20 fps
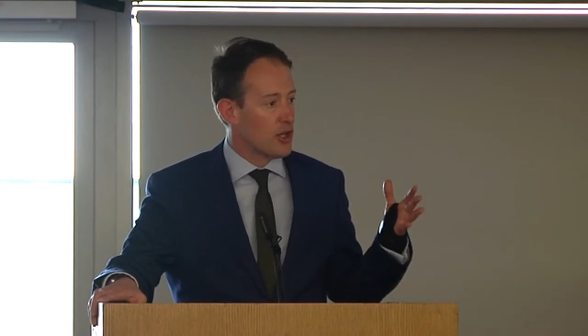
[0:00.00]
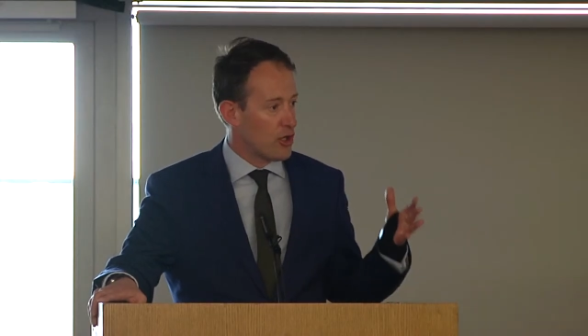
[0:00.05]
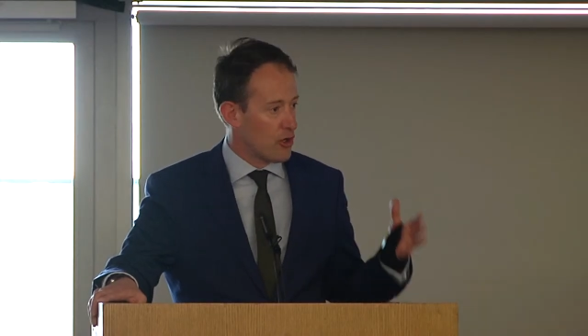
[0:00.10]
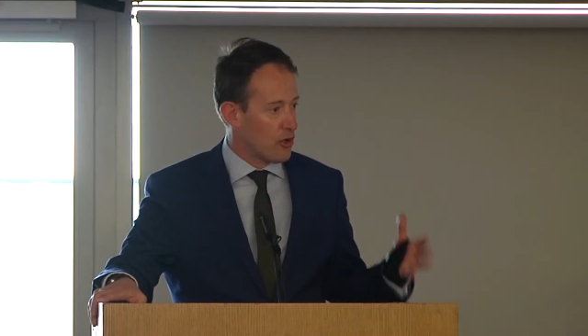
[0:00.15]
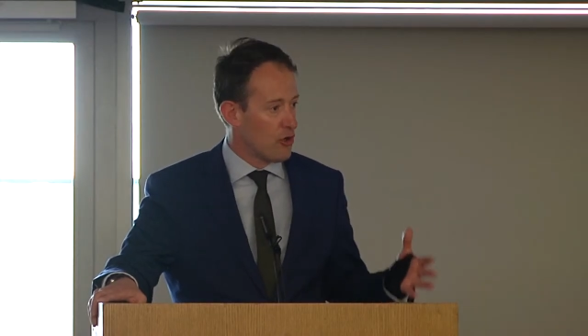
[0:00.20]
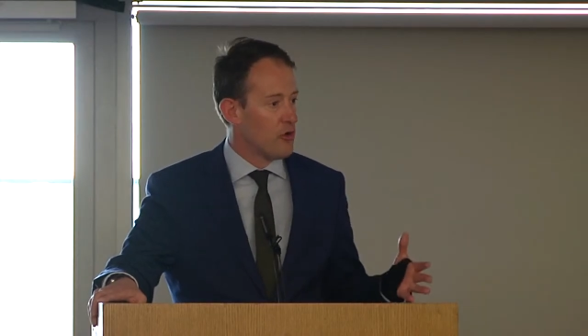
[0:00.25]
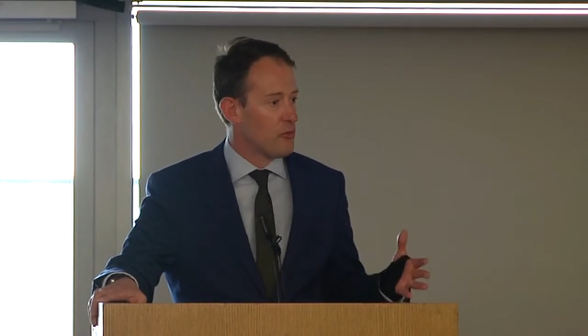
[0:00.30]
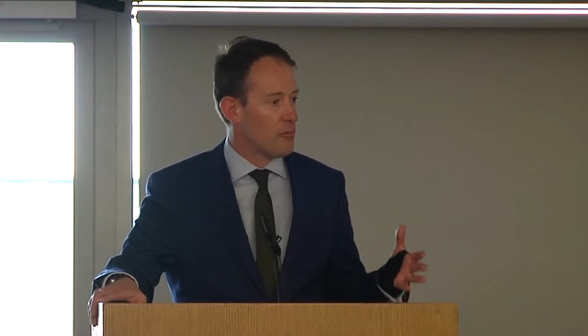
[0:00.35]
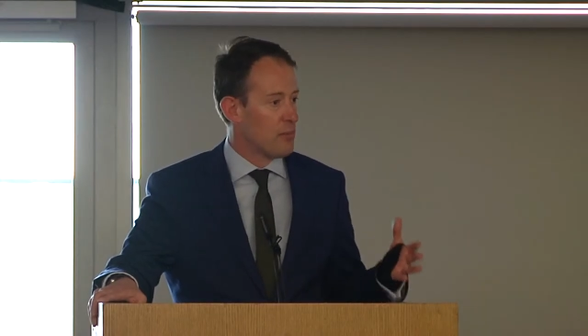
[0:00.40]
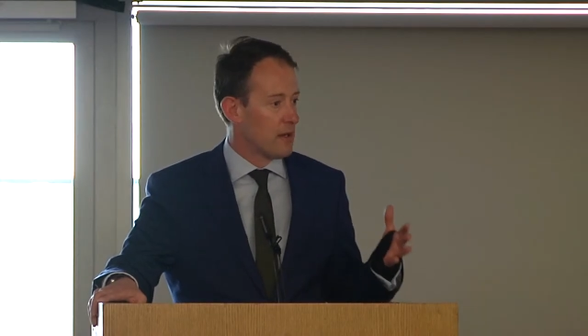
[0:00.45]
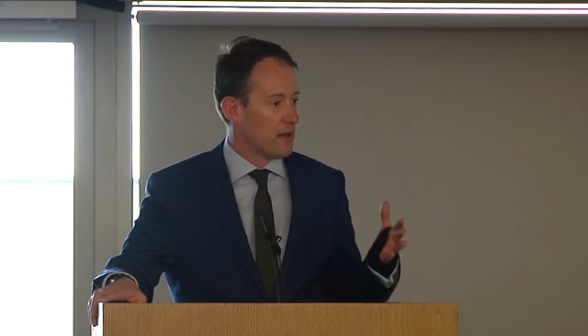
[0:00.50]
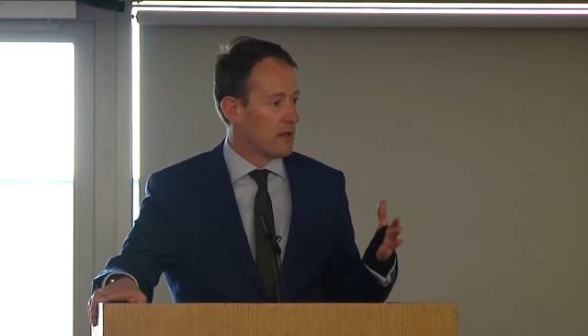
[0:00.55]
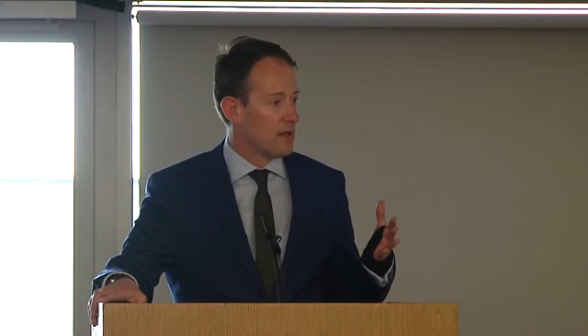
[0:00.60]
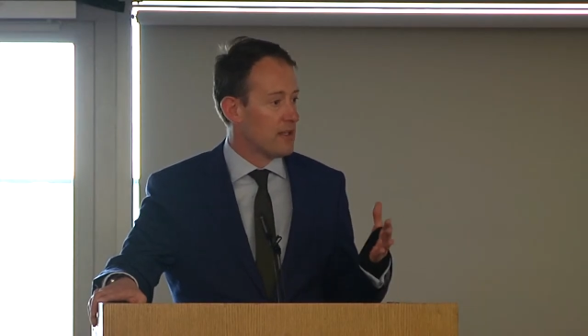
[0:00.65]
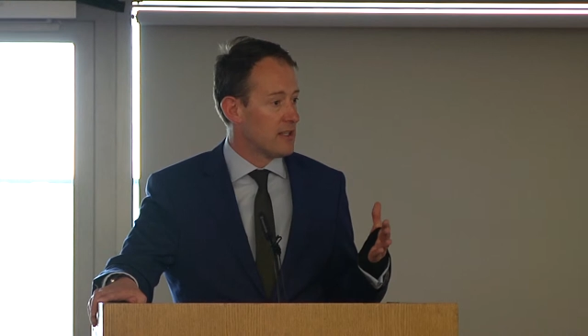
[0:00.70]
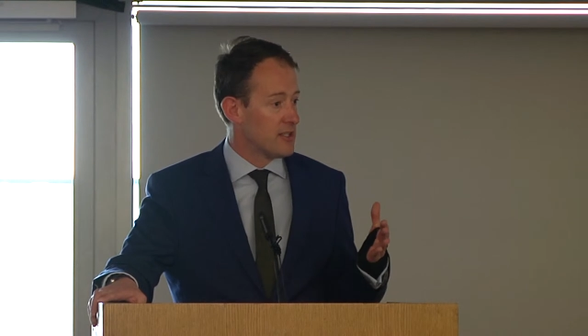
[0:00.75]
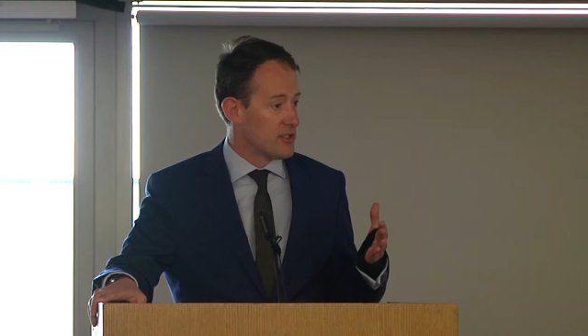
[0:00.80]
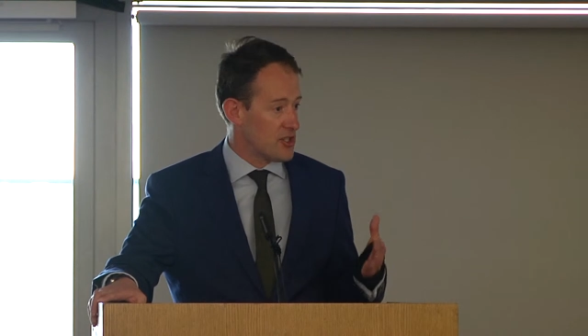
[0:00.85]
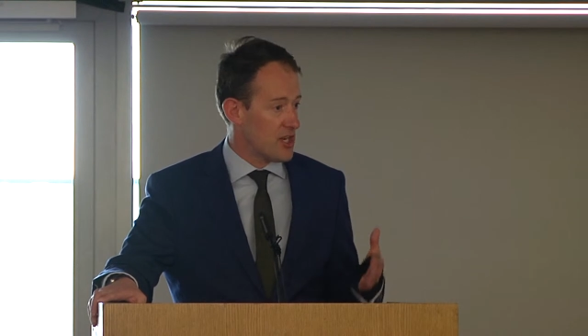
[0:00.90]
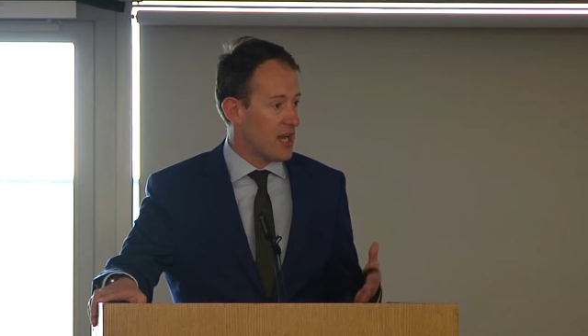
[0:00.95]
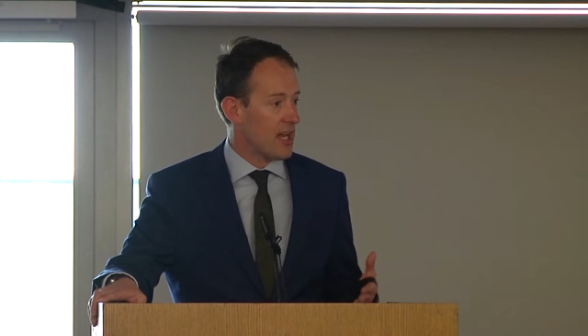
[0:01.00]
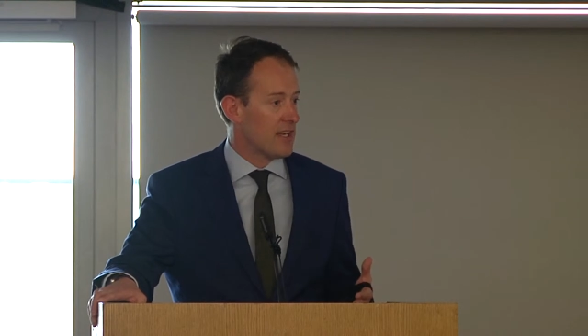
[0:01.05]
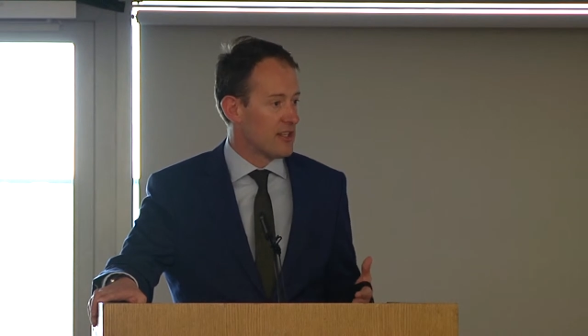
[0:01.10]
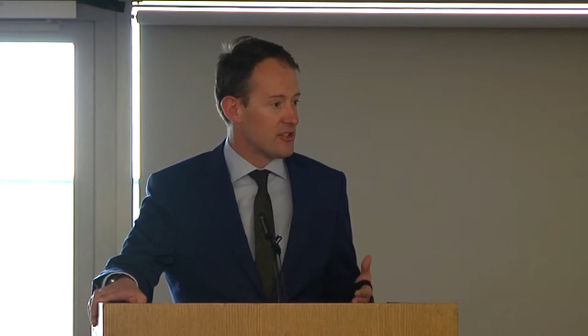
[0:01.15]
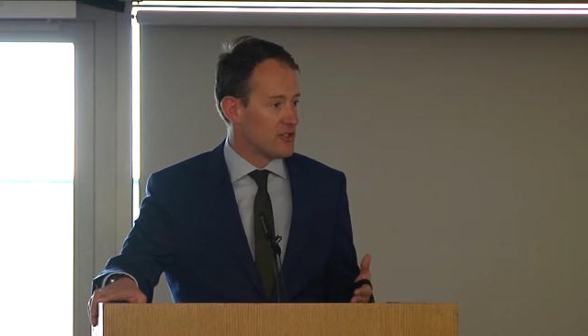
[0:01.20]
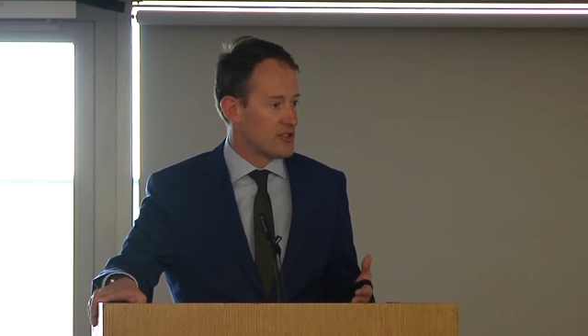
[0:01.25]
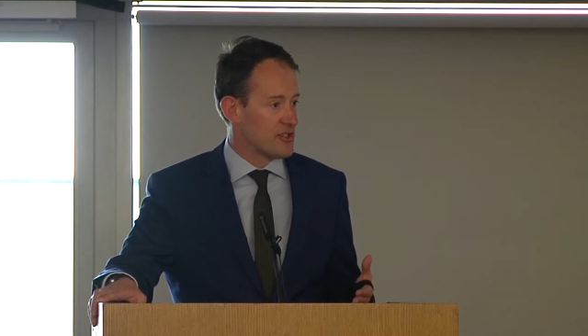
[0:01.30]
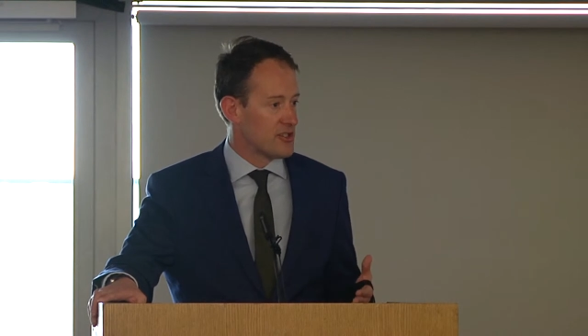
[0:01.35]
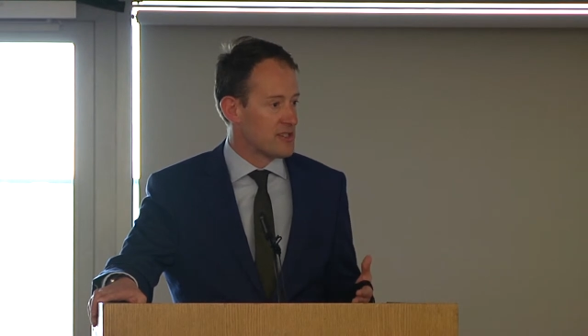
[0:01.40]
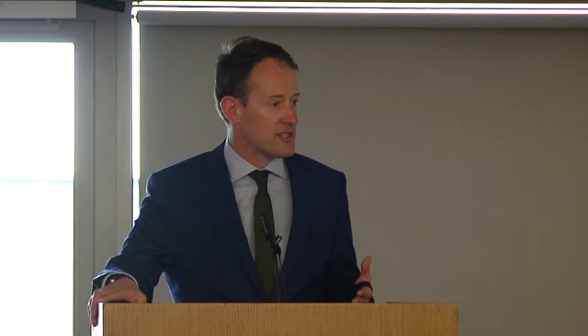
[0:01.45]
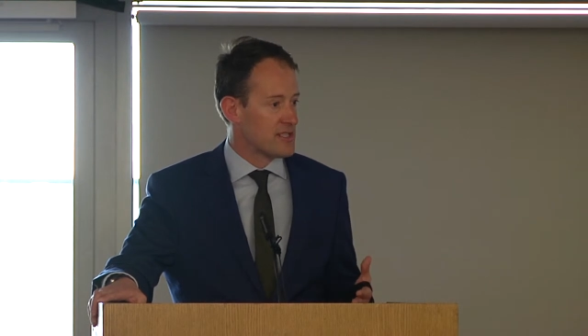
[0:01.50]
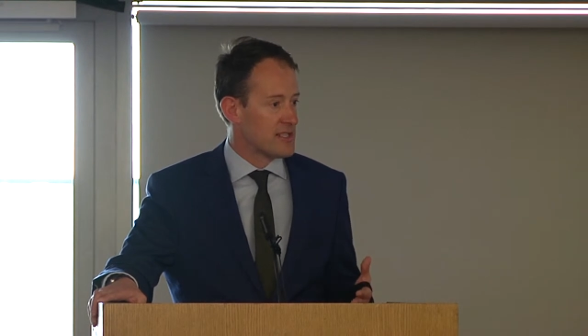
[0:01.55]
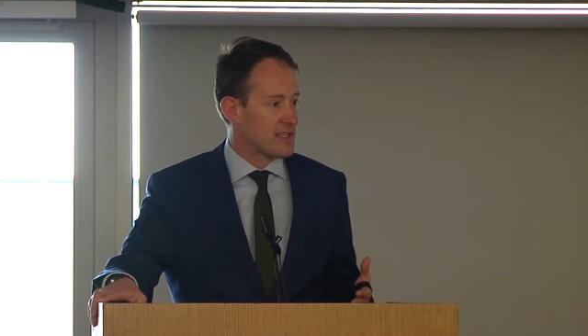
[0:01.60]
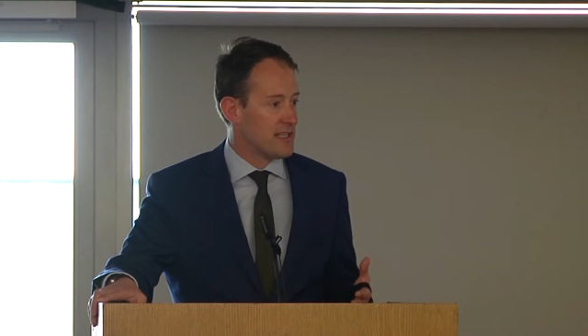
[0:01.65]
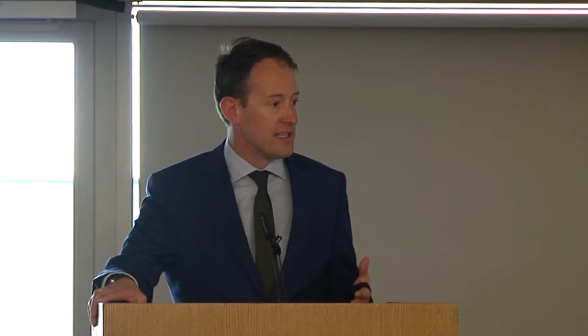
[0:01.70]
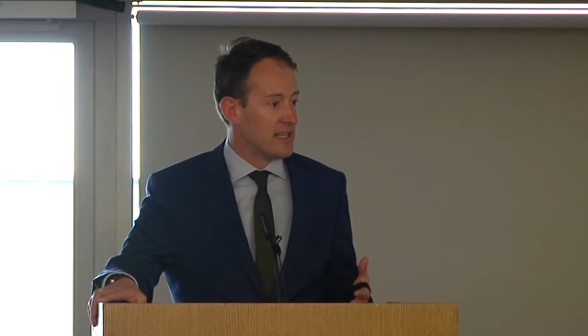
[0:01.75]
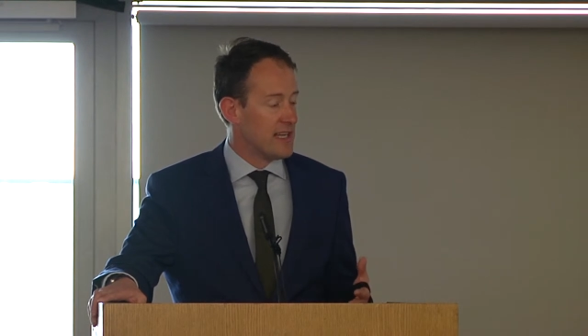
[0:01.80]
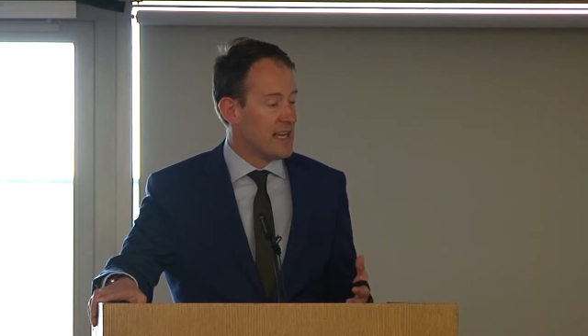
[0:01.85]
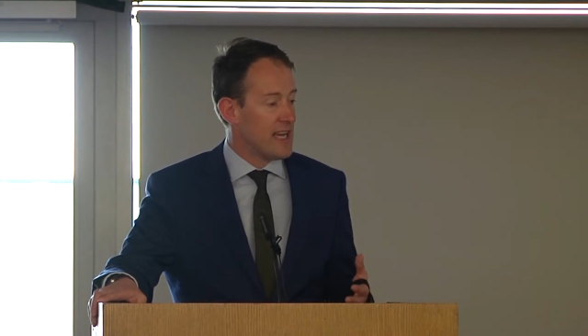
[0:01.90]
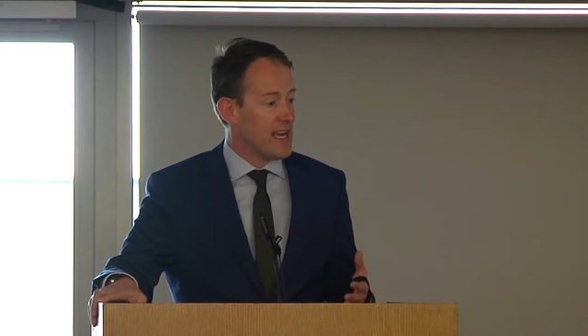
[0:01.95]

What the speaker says: global challenges.